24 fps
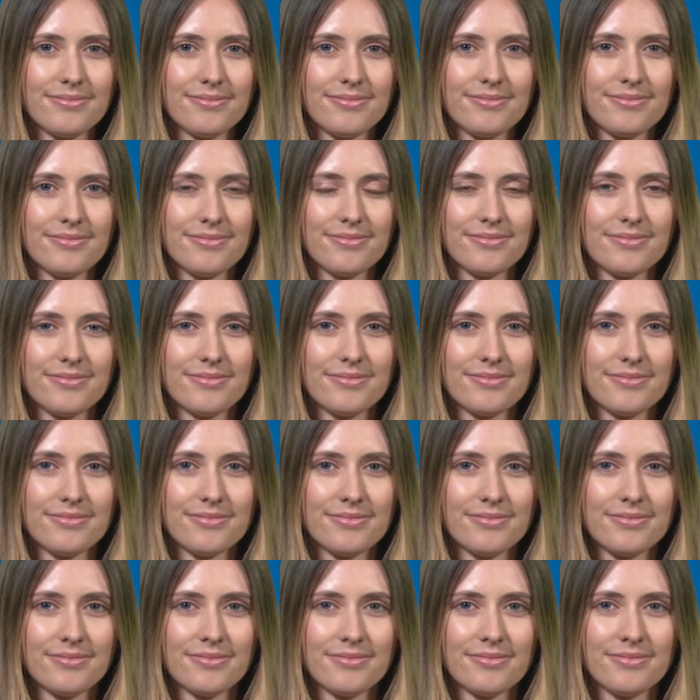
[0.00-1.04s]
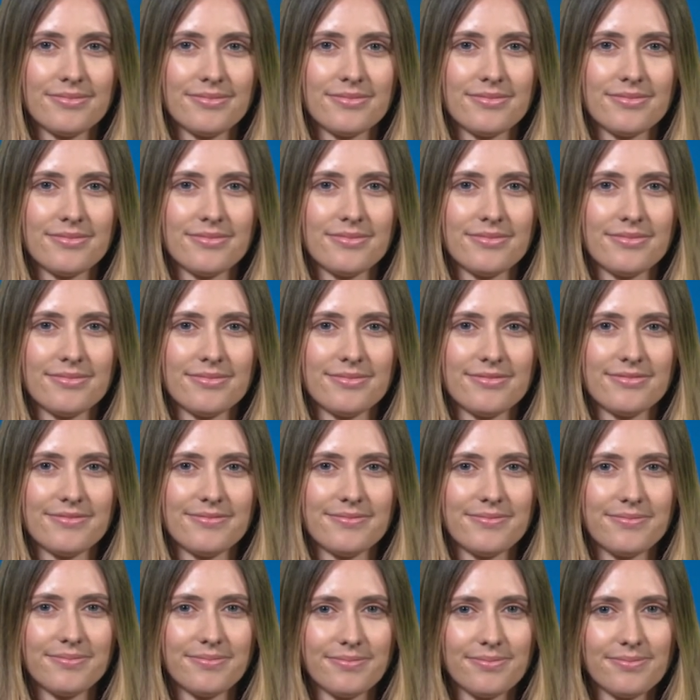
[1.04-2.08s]

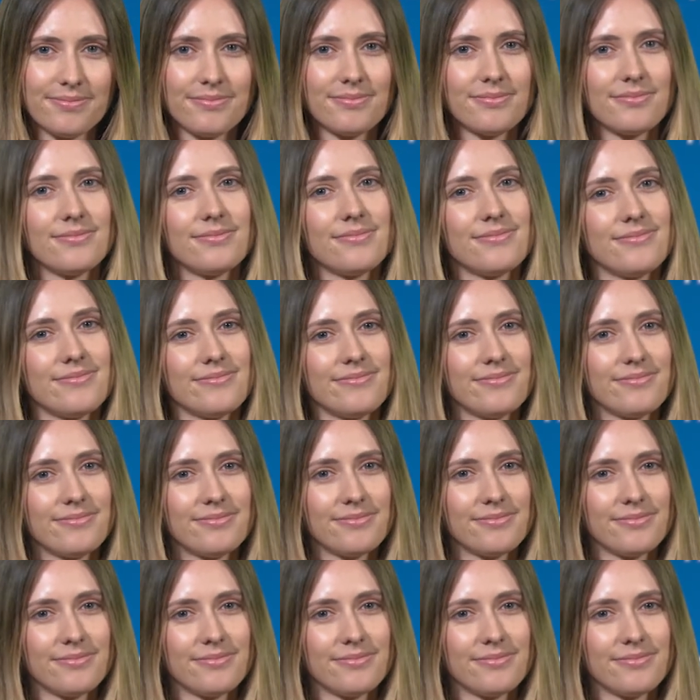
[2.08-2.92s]
(silent)